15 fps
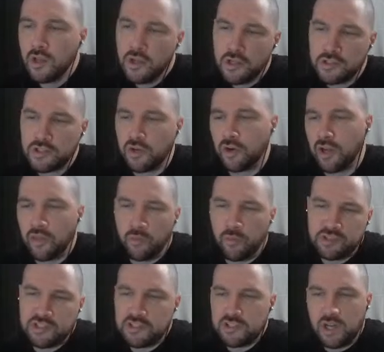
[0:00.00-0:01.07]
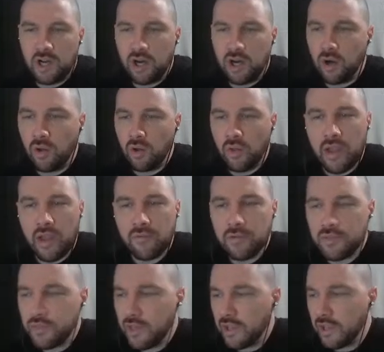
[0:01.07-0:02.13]
So in other words, it's all
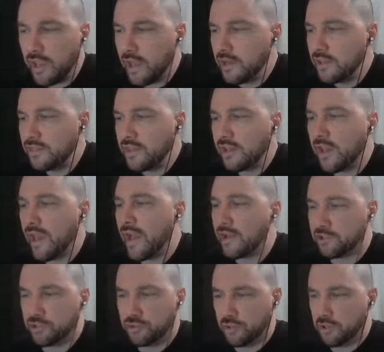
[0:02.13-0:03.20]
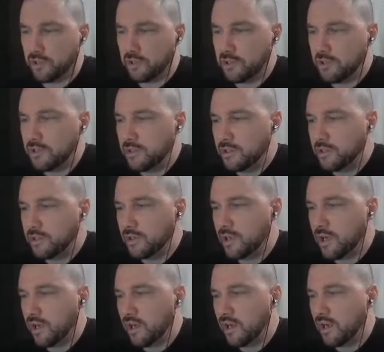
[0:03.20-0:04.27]
anything extra.
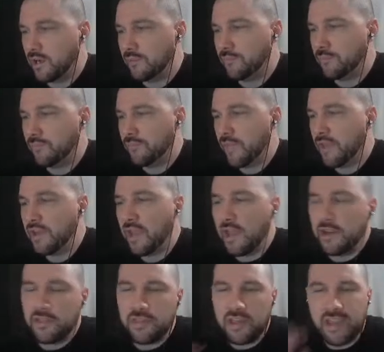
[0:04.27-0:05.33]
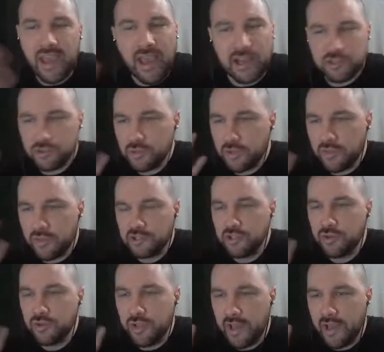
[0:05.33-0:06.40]
Anything extra that
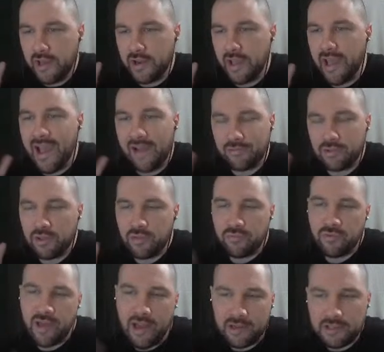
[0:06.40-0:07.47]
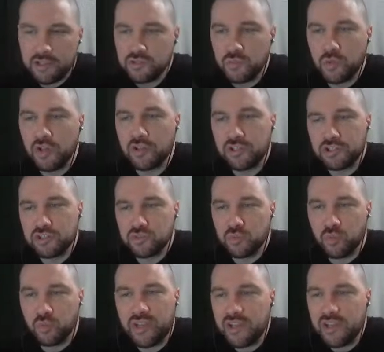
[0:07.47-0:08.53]
you get after the fact is really just
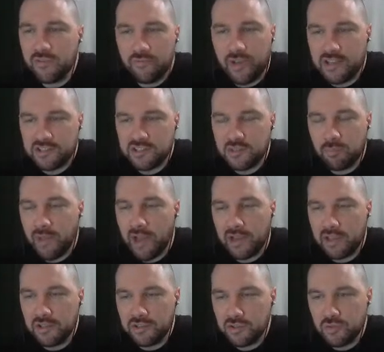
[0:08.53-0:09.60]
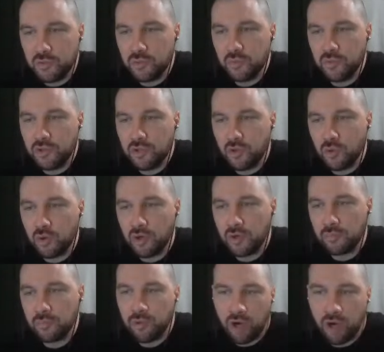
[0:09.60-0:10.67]
reinvested back into
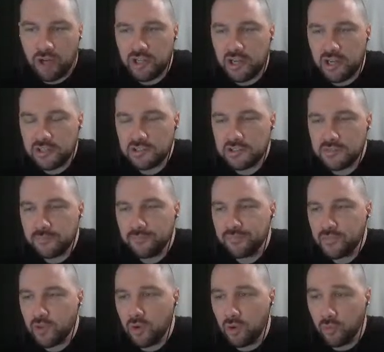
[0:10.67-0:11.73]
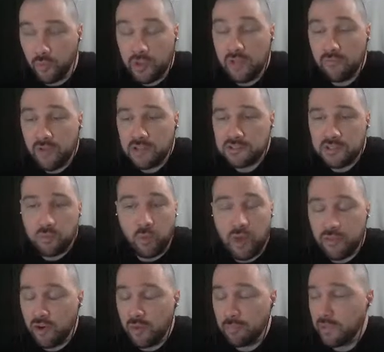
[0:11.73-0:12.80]
your projects, or reinvested,
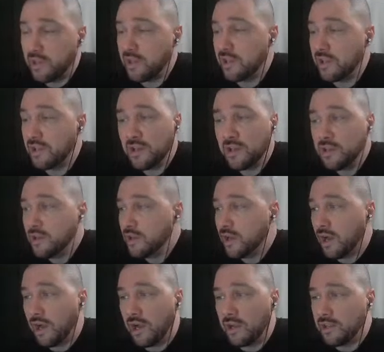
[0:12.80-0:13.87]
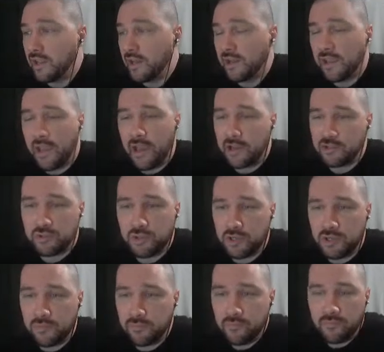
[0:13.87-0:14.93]
whether it be getting
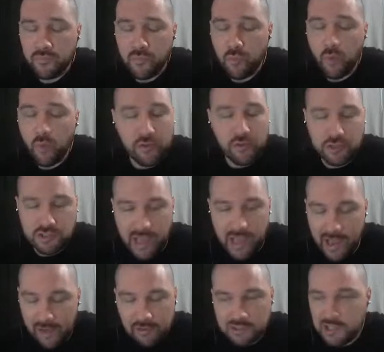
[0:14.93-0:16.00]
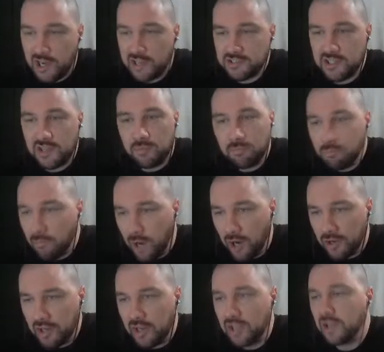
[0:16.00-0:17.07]
extra, whether it's advertising,
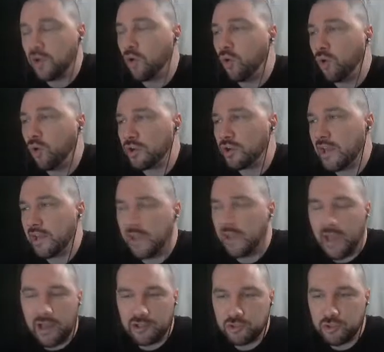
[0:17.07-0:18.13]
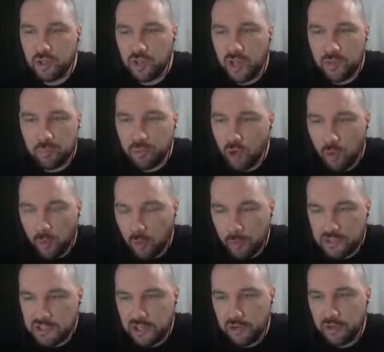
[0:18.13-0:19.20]
marketing, or getting extra like promo
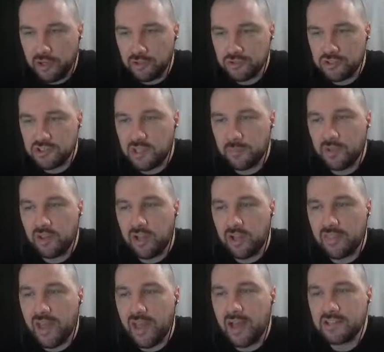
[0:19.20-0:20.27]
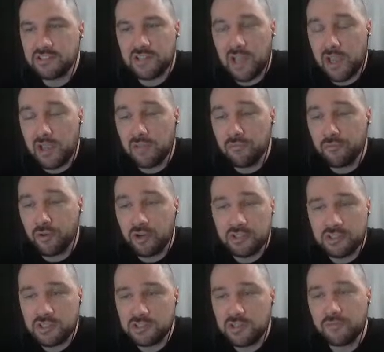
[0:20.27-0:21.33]
materials or something like that. Say, for
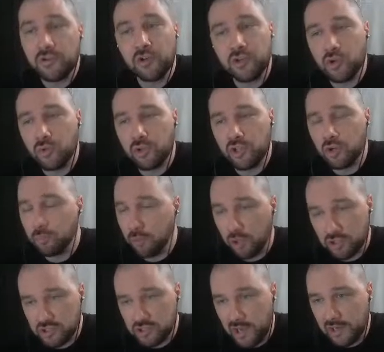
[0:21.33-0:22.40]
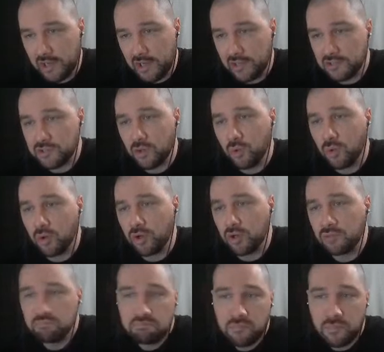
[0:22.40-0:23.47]
instance, if you're doing your book signings
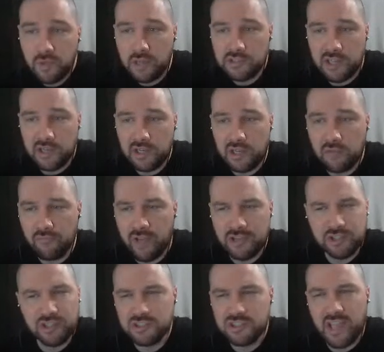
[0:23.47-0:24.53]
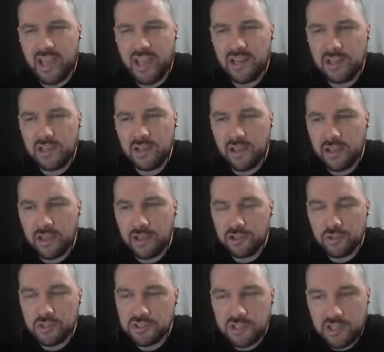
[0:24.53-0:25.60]
or attending conventions. Any
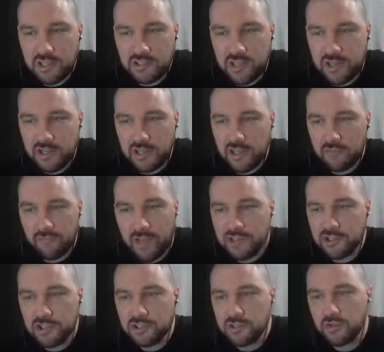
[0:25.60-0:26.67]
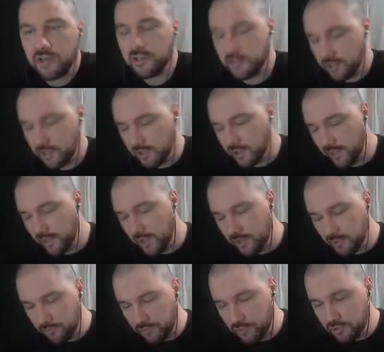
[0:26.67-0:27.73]
interest in attending conventions or anything like that in
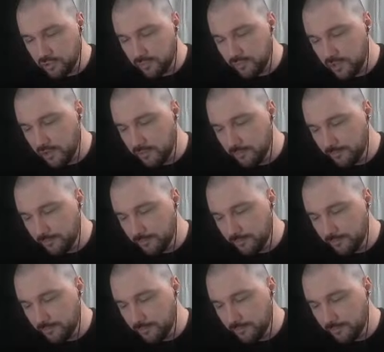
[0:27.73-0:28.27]
the future for you?